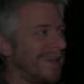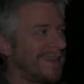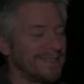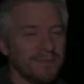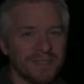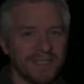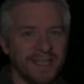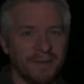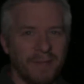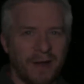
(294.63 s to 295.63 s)

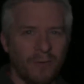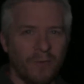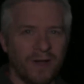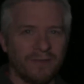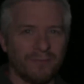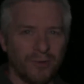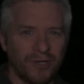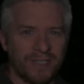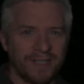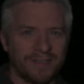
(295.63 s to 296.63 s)
SMC Panel 1
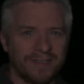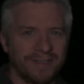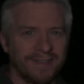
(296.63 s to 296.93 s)
project.